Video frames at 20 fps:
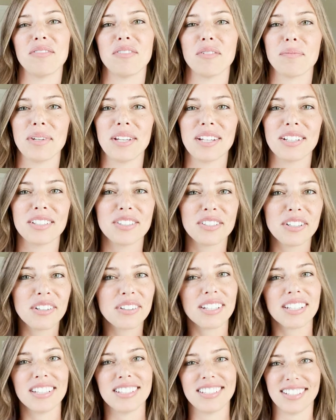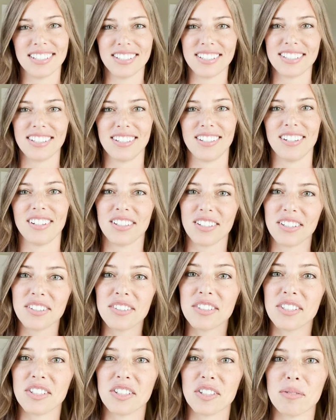for being so consistent on
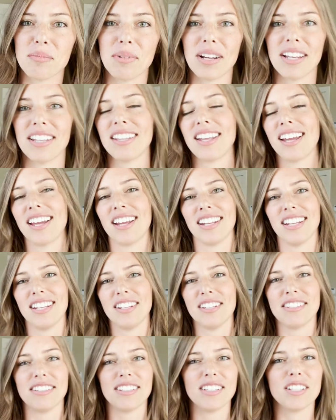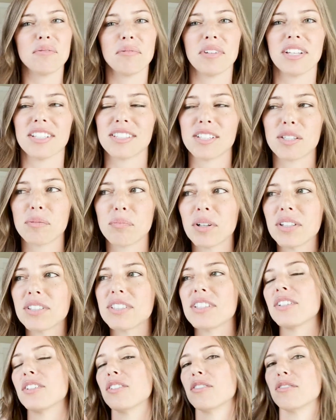YouTube and that he sees me as this
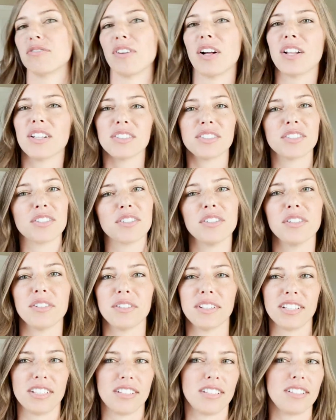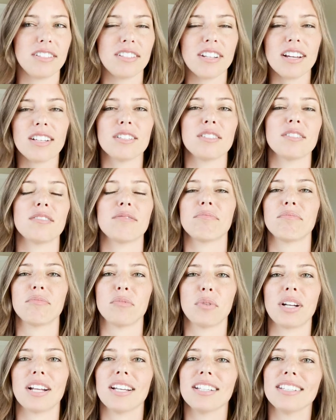person who follows through and does
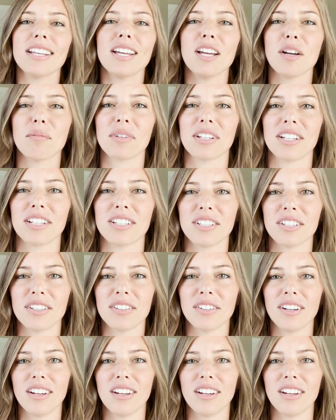what I say I'm going to do.